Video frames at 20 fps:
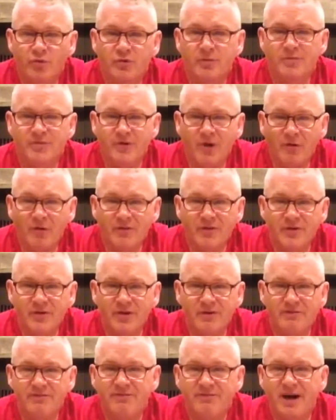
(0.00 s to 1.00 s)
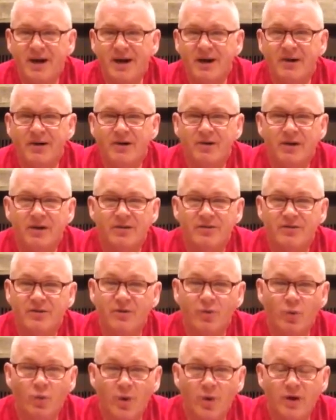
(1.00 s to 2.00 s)
himself into the fire, into
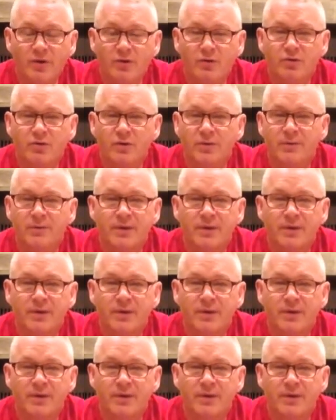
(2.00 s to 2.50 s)
the water,